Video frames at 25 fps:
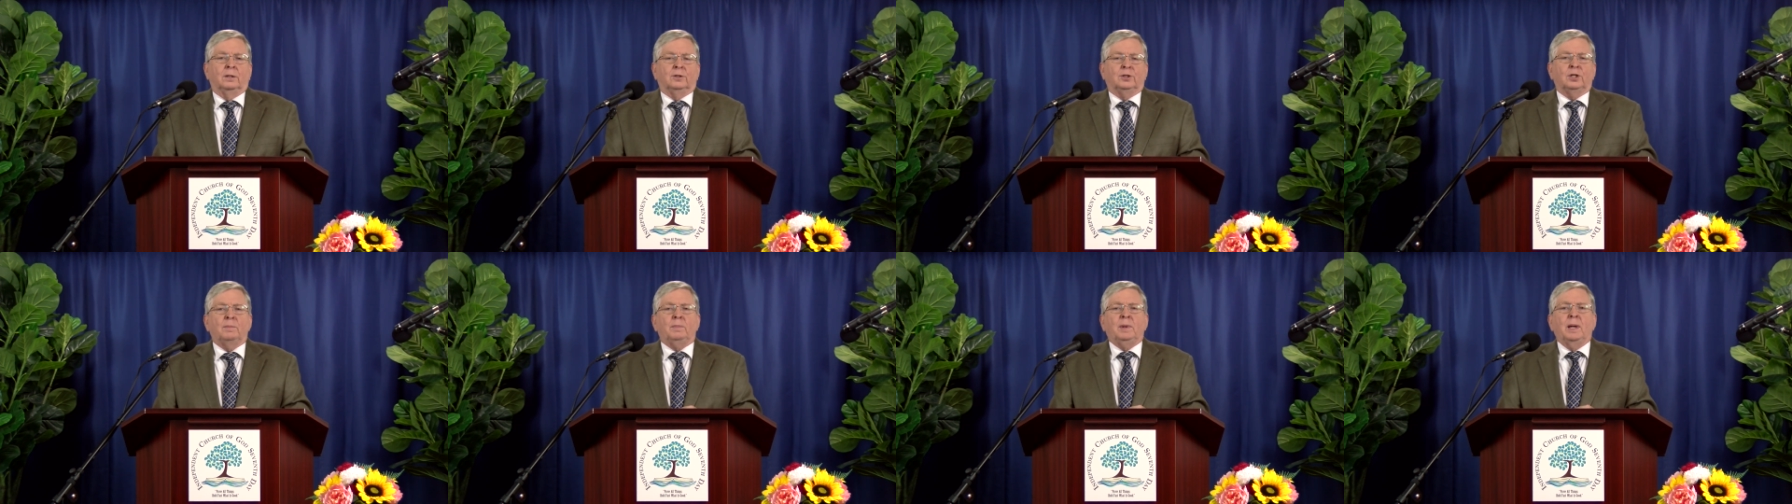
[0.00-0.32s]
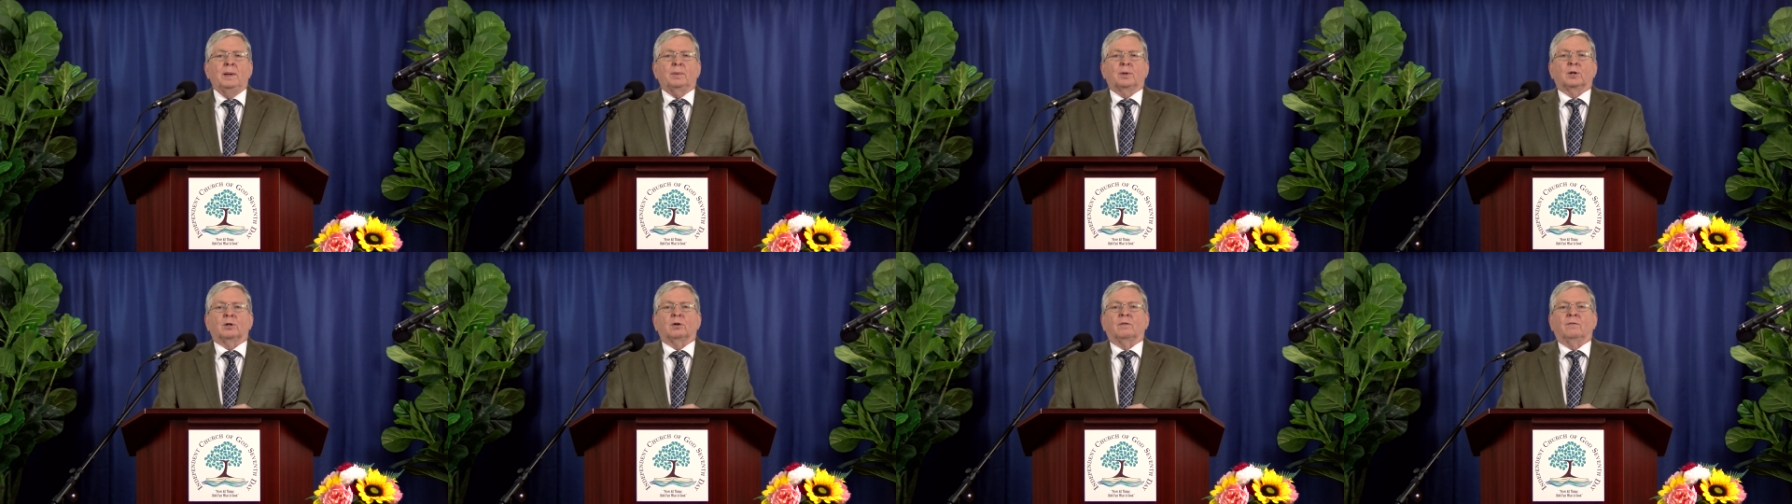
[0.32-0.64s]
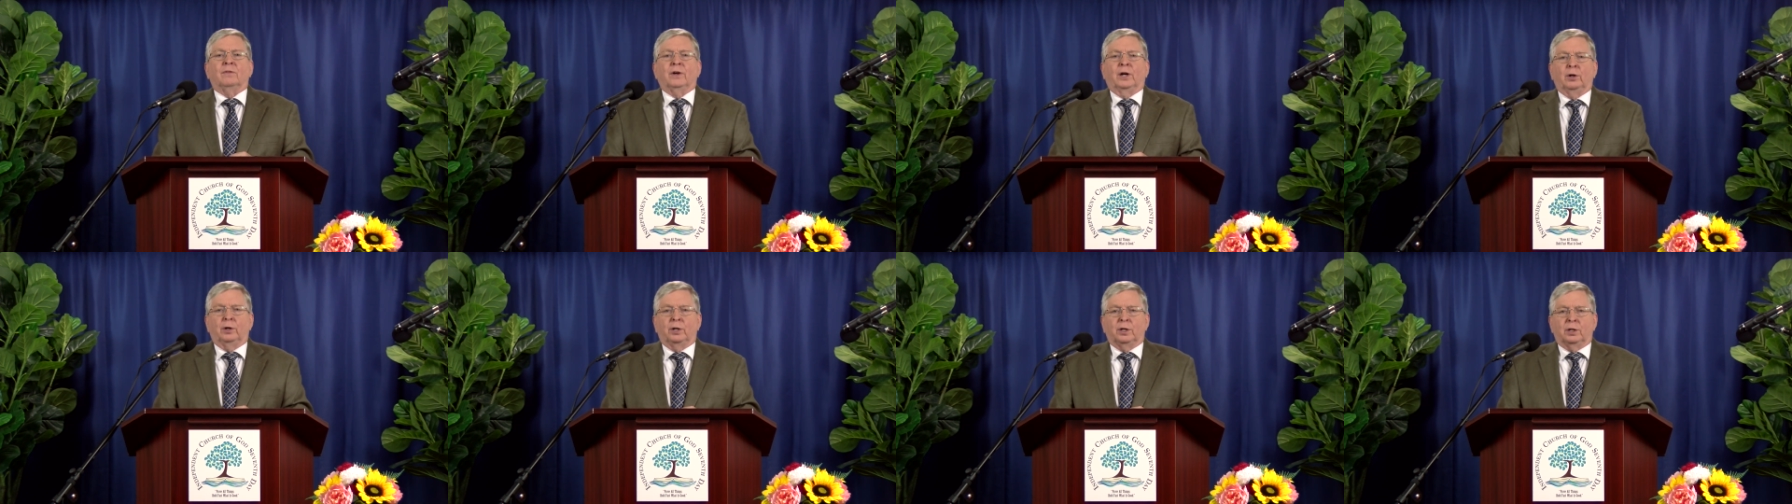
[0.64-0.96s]
Some people are
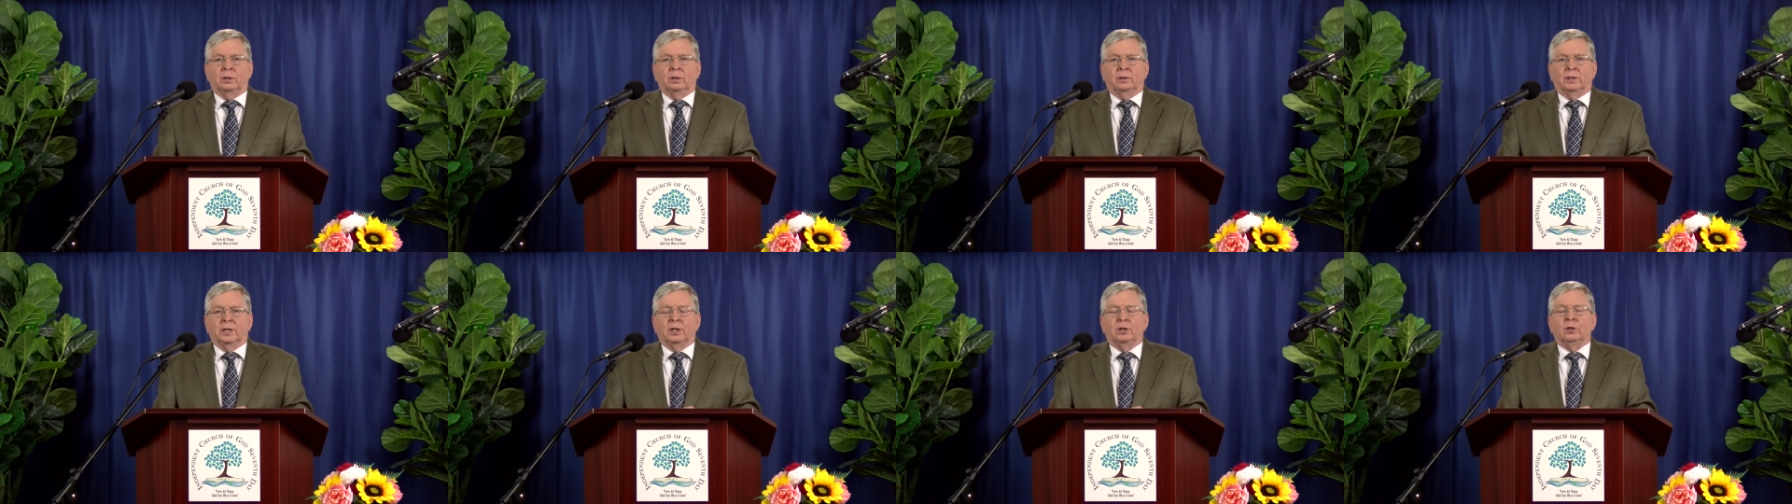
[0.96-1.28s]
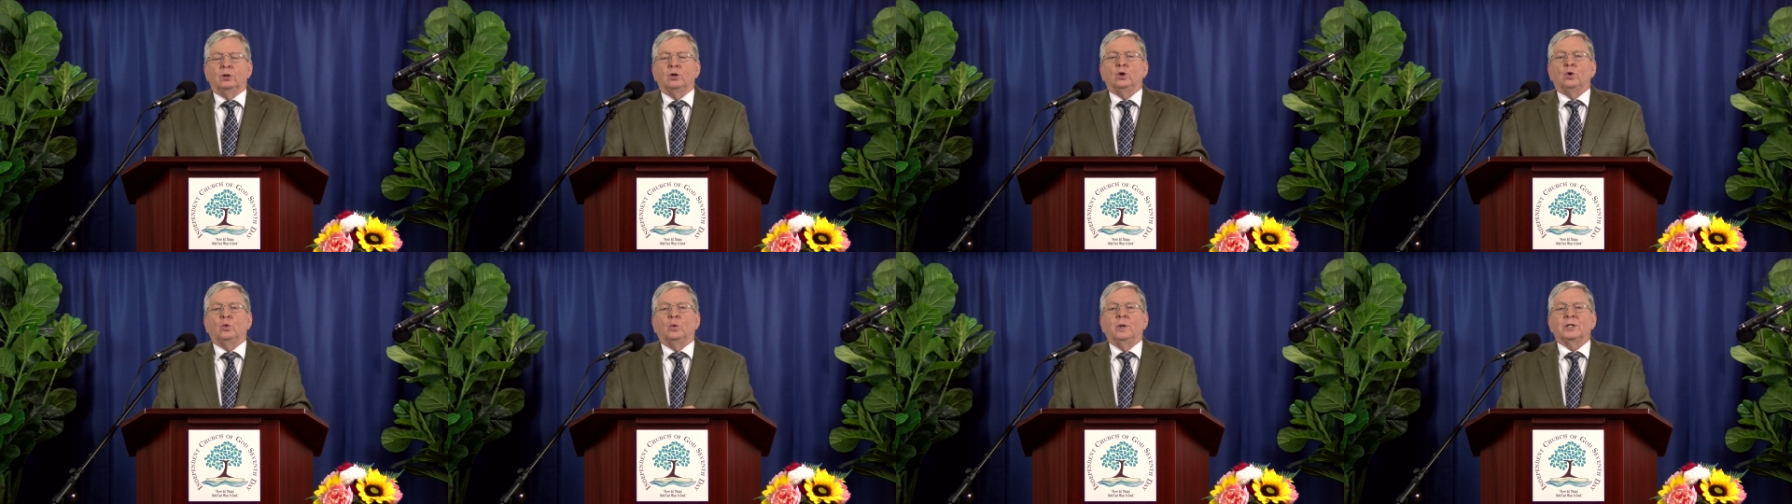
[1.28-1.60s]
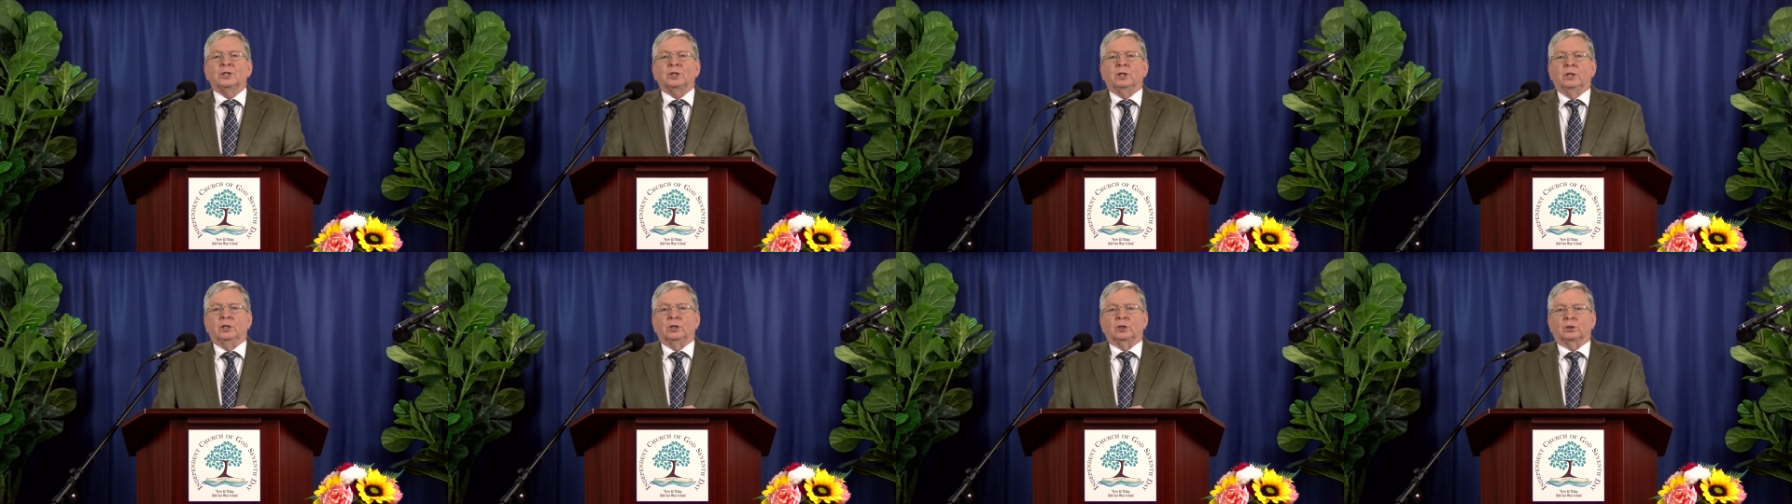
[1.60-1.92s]
very good at
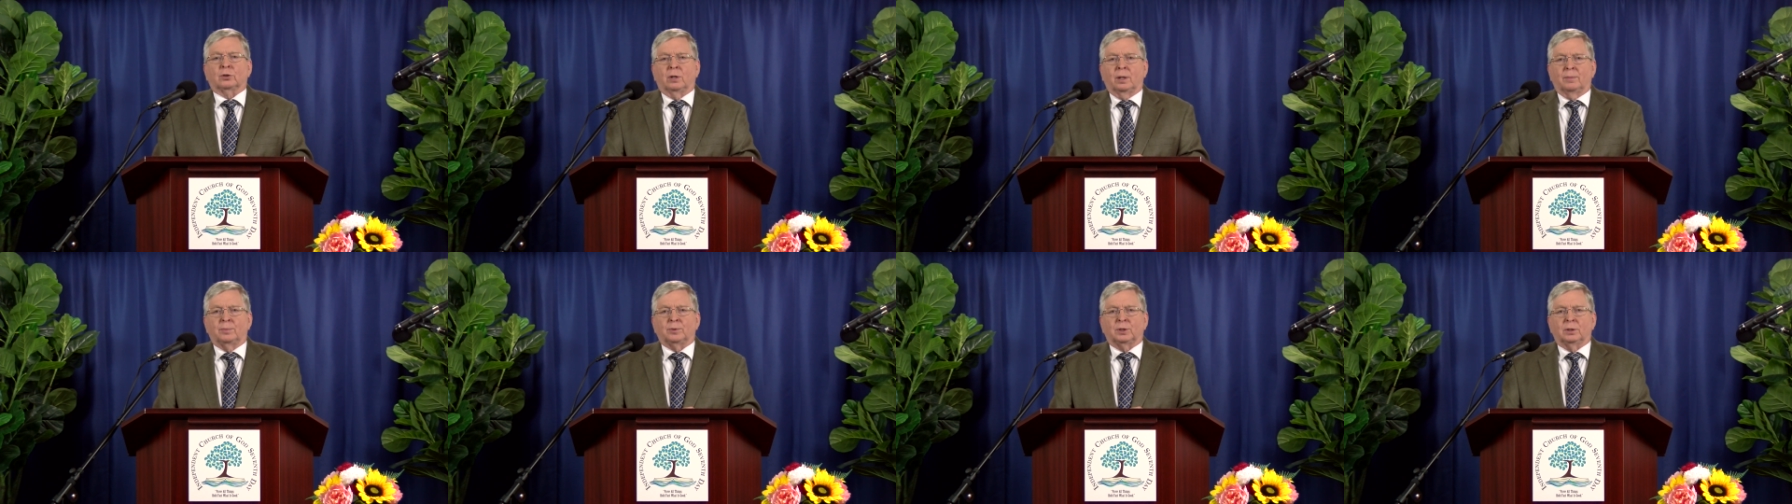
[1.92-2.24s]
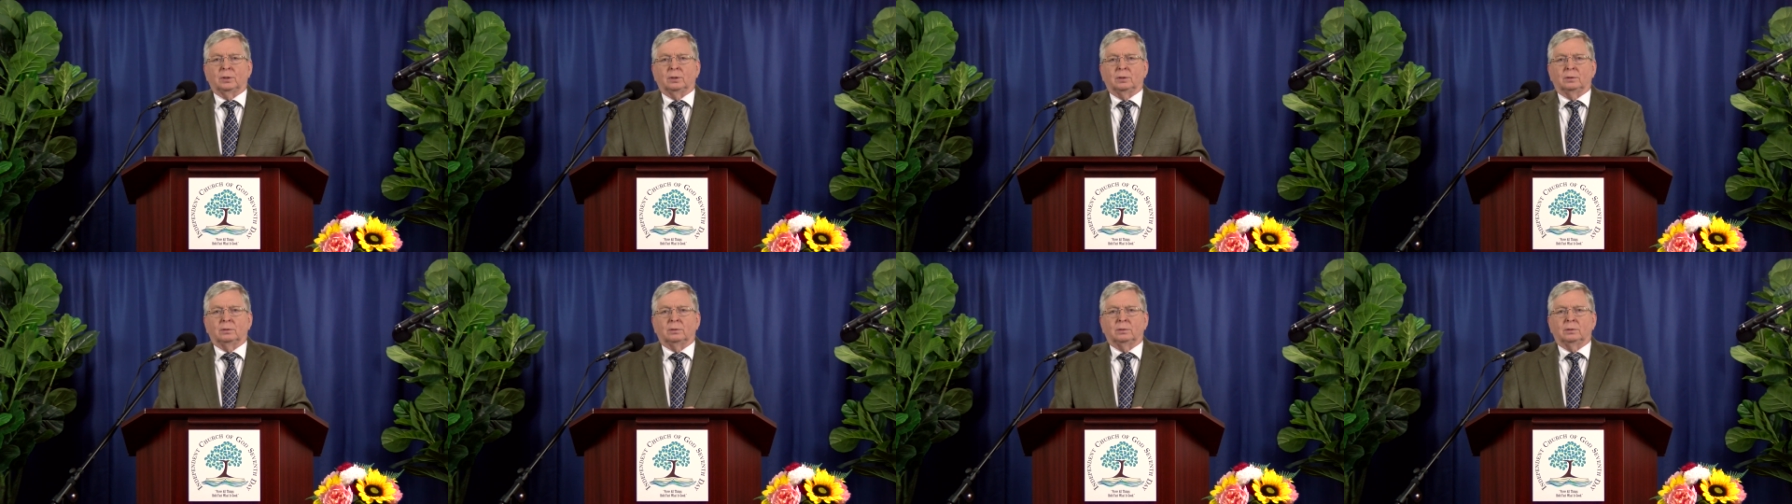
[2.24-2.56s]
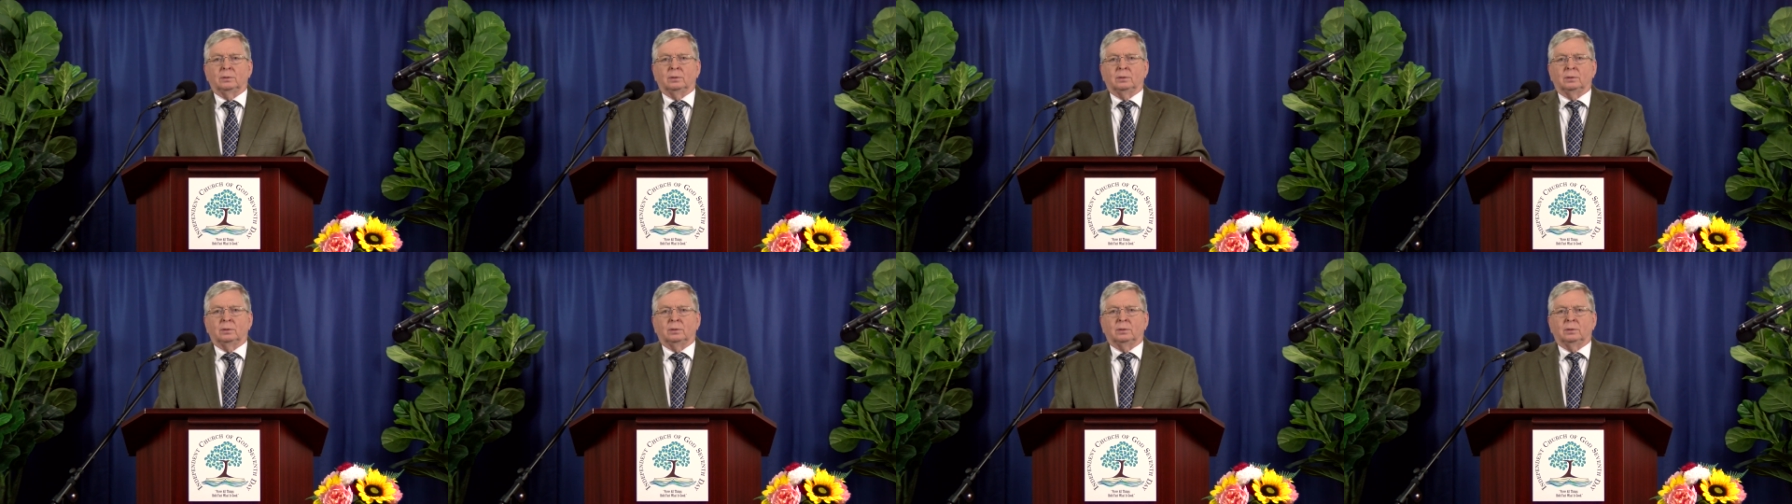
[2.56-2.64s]
twisting Scripture